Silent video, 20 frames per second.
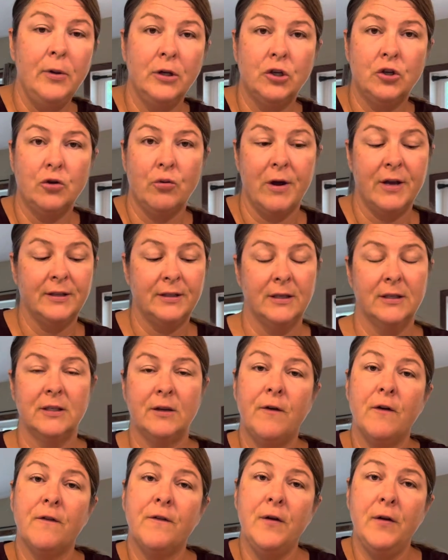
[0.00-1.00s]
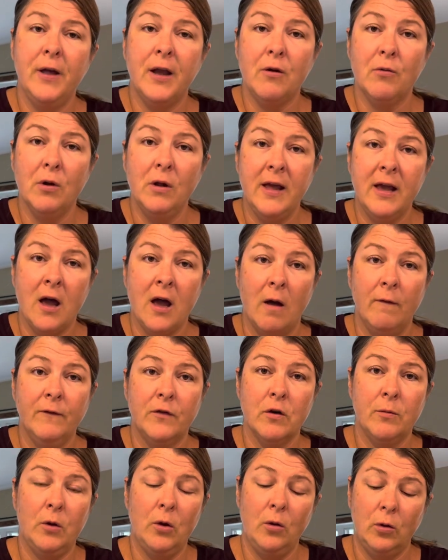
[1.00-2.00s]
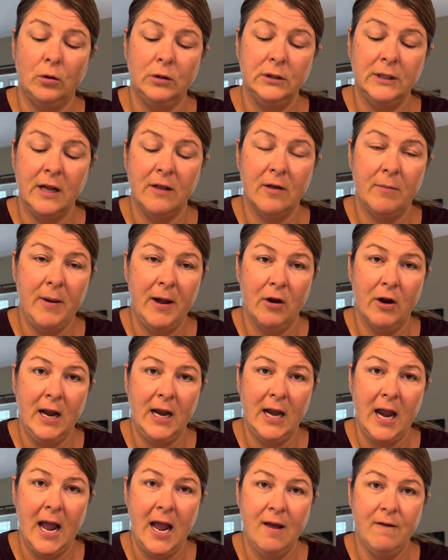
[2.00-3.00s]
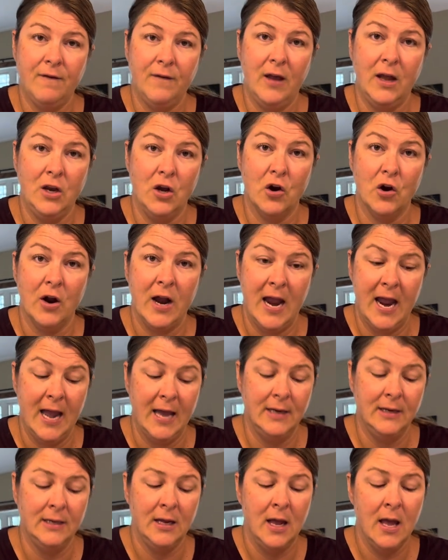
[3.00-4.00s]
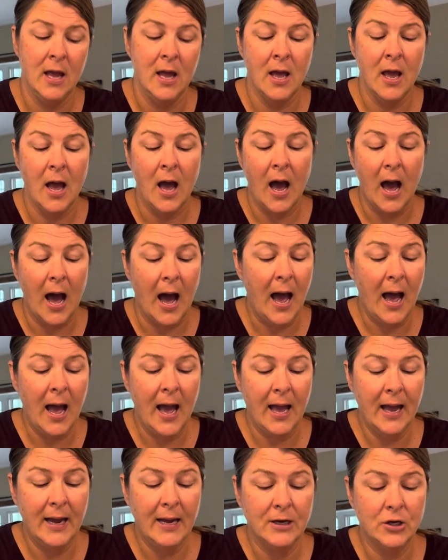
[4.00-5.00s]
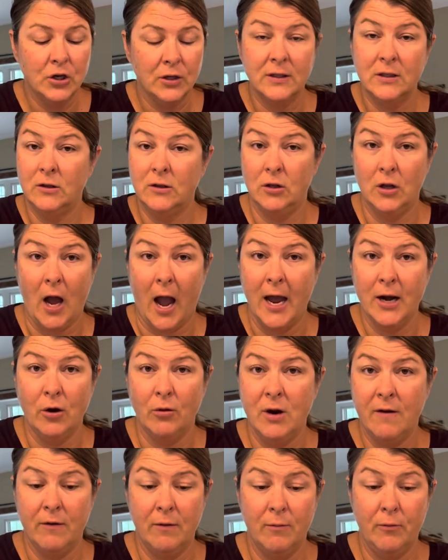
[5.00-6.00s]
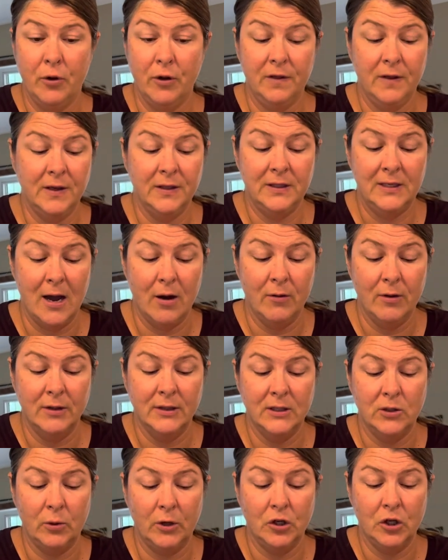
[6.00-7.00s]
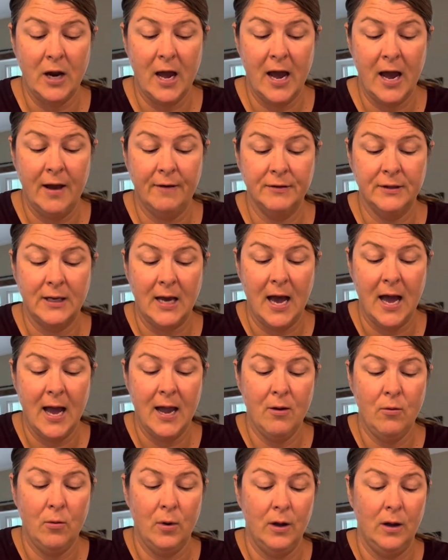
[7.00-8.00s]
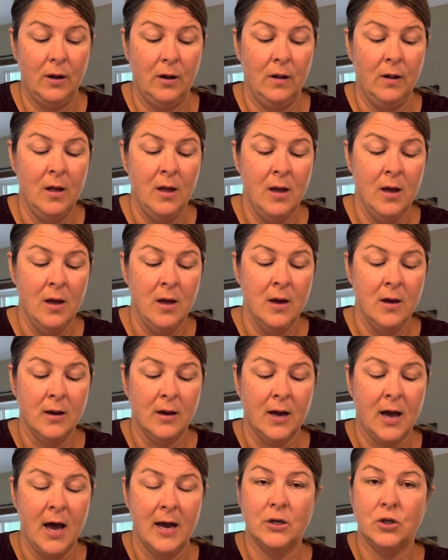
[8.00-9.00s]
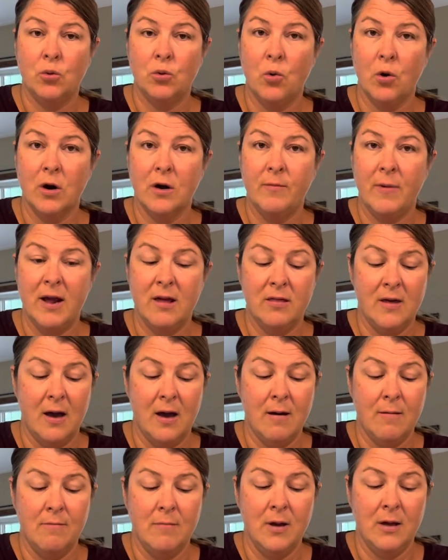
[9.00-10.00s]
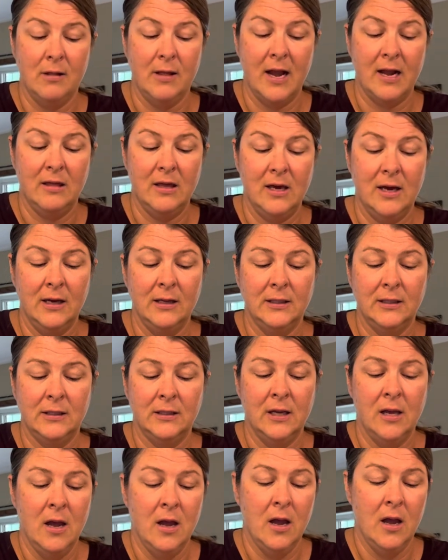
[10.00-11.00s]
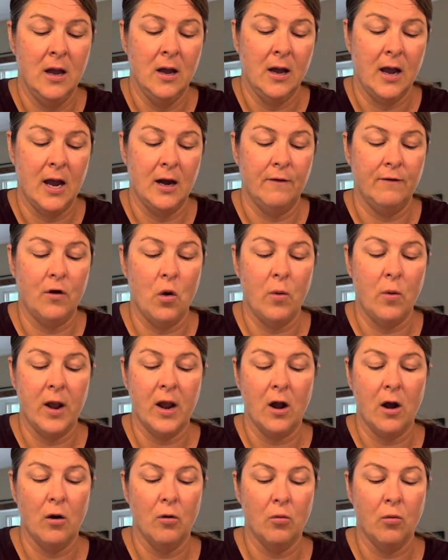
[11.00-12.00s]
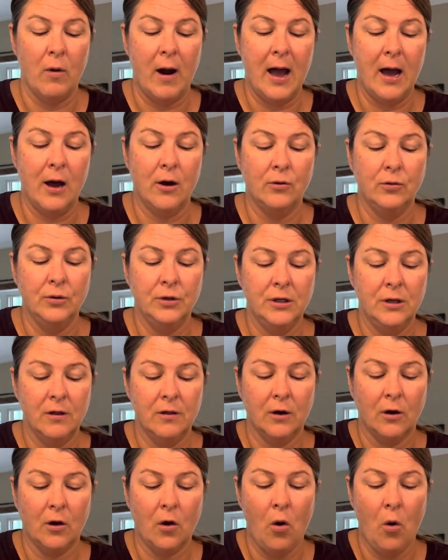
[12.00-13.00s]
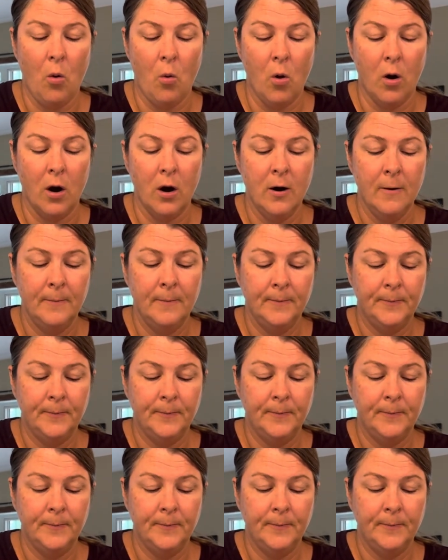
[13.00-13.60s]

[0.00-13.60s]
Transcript: of choices. If you're feeling really comfortable holding the paring knife in your hand, I don't even put this down and switch knives. I will cut toward my thumb like this, kind of going around the core